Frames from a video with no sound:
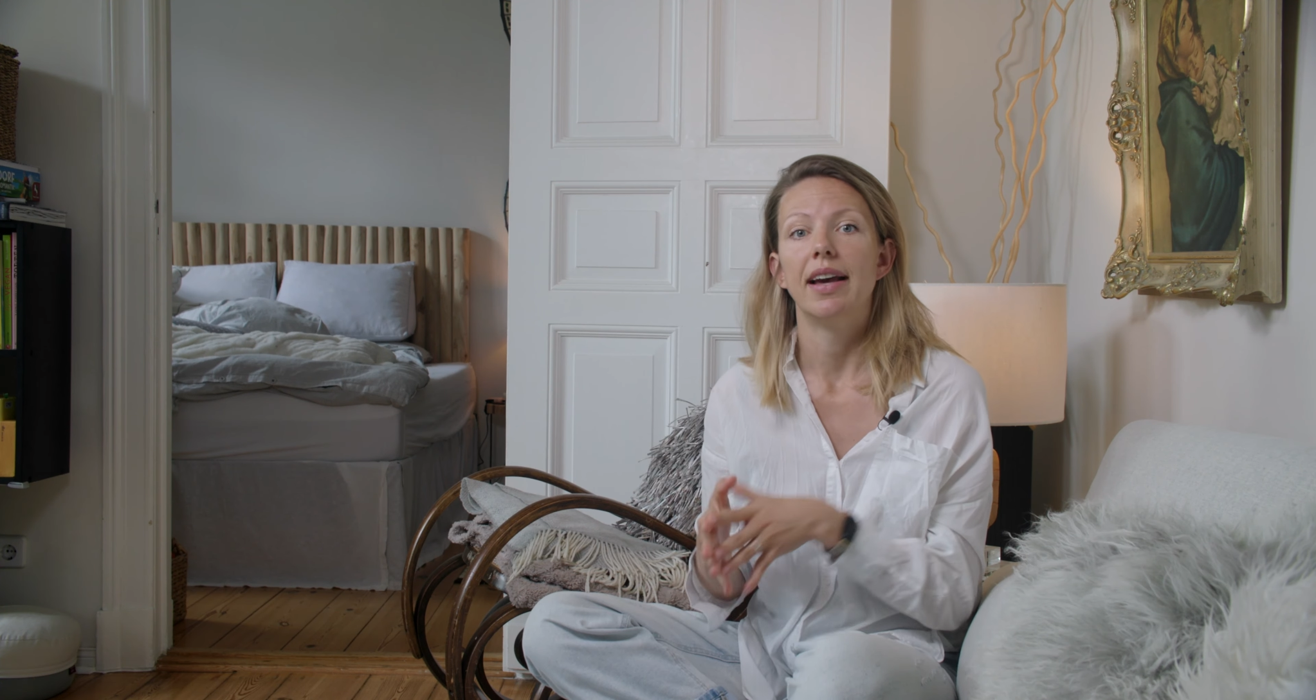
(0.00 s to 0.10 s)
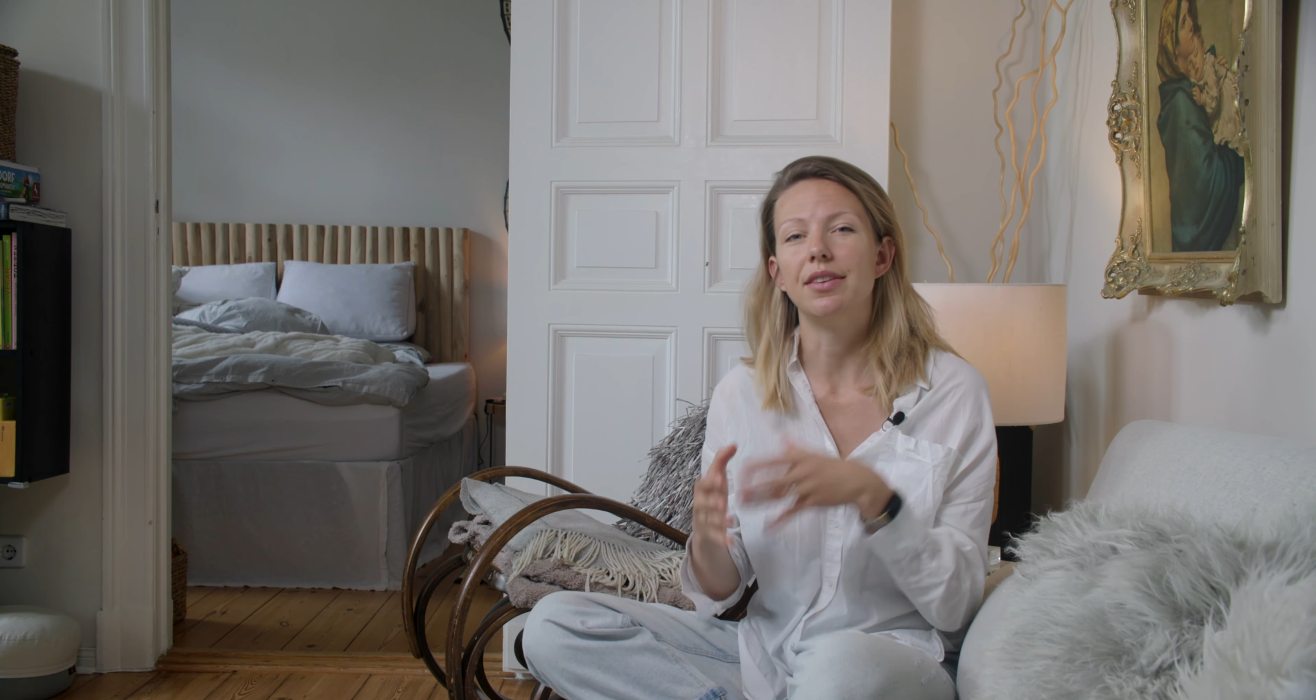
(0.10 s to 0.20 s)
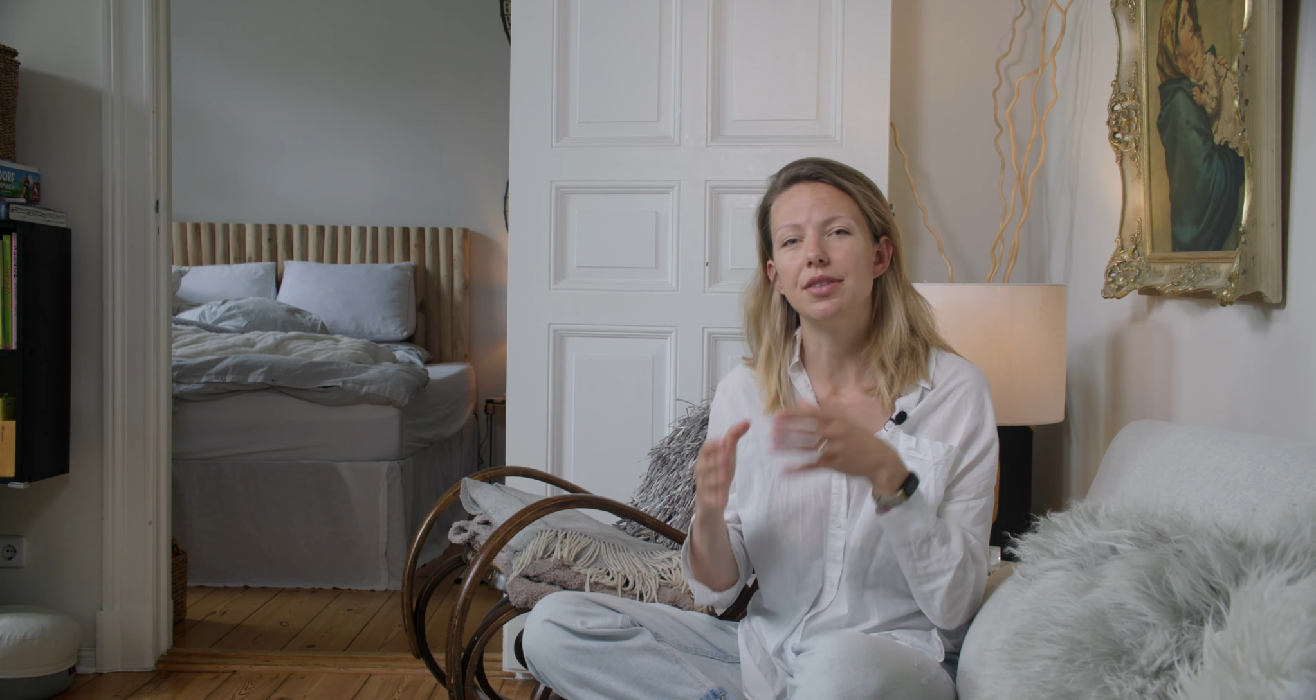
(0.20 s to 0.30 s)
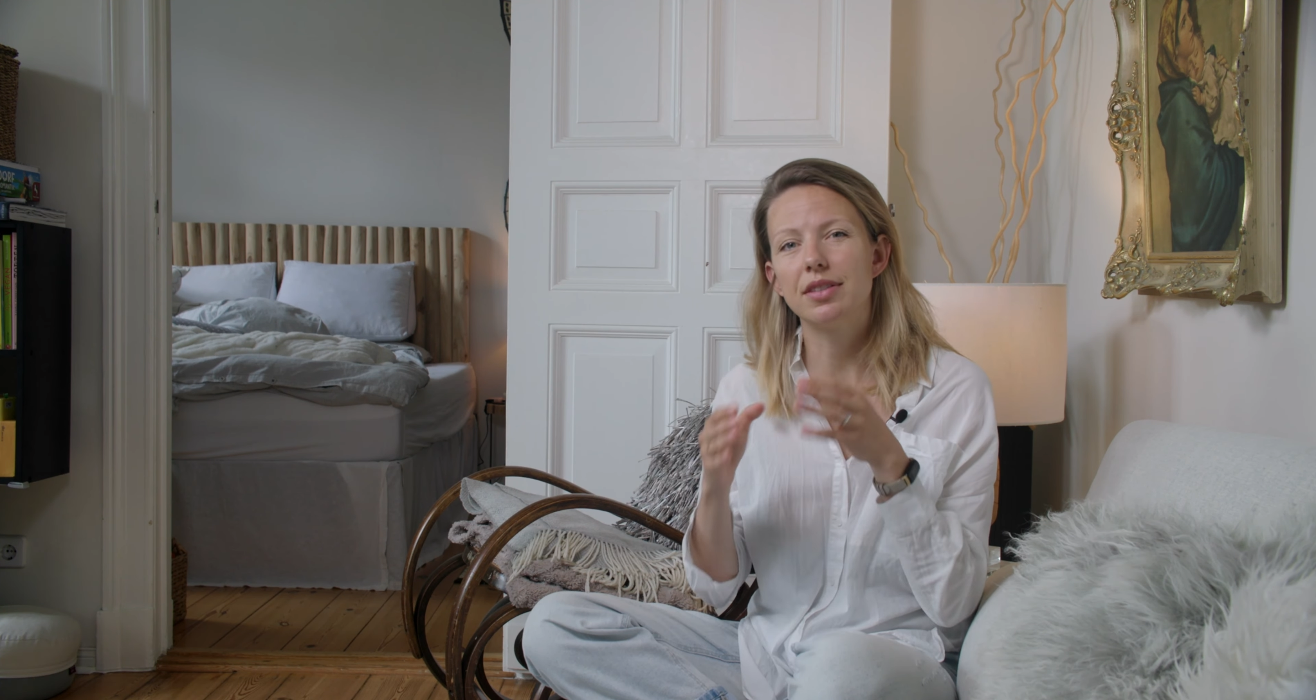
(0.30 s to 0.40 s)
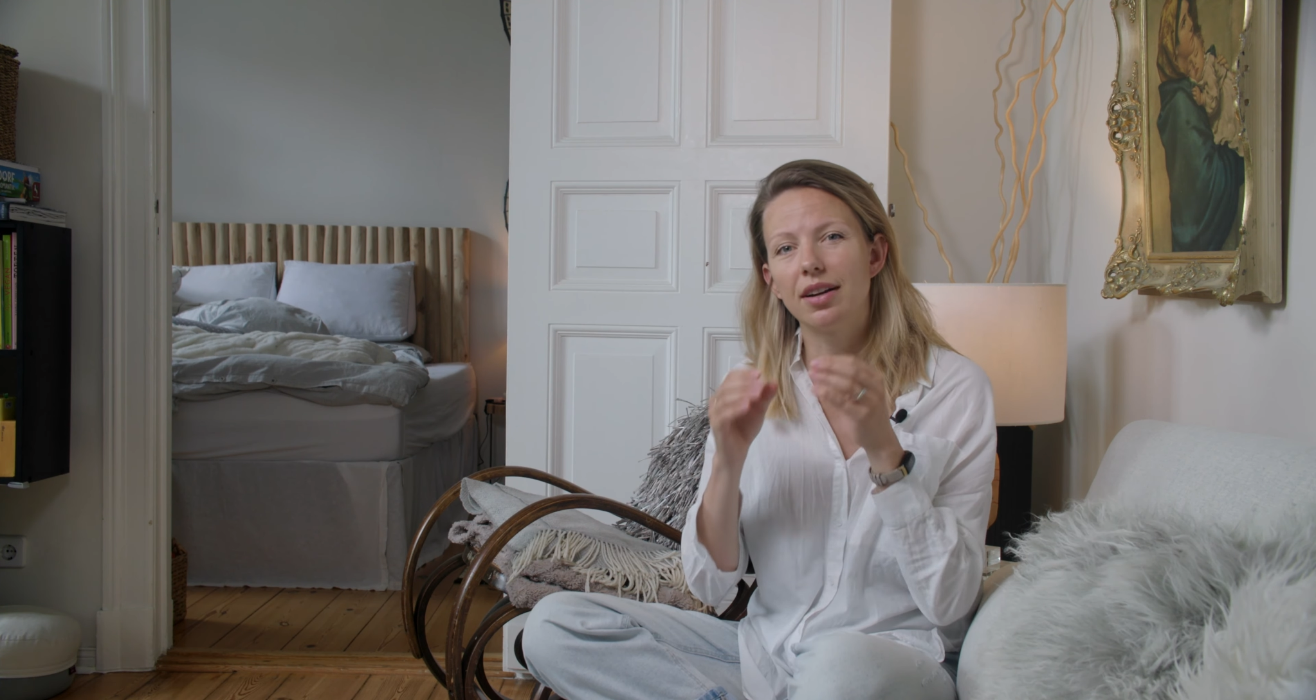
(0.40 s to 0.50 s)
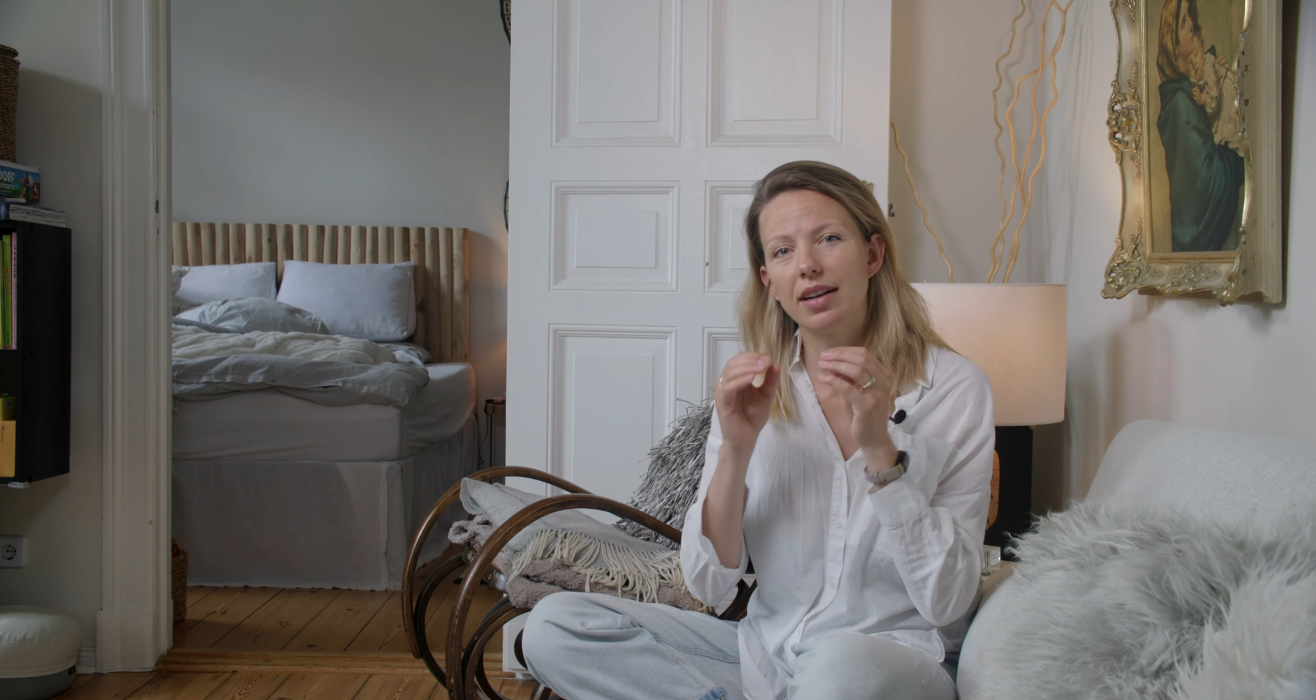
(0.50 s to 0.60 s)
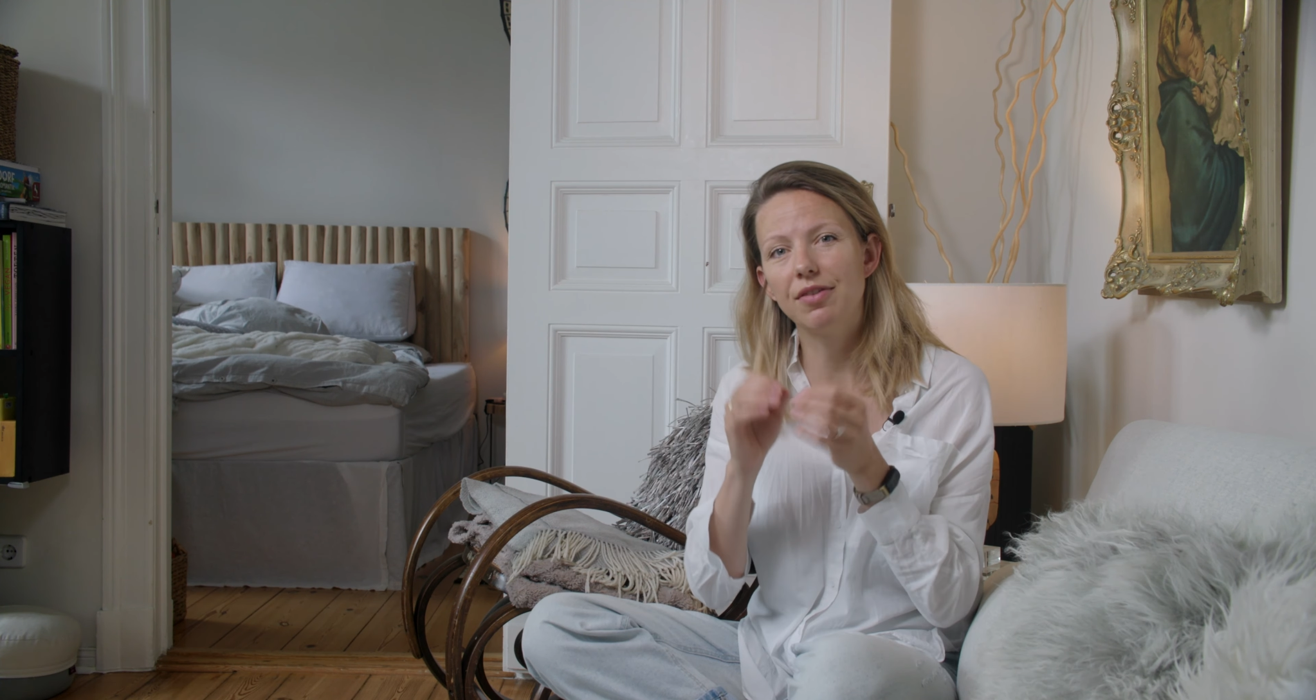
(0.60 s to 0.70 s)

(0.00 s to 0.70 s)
And you start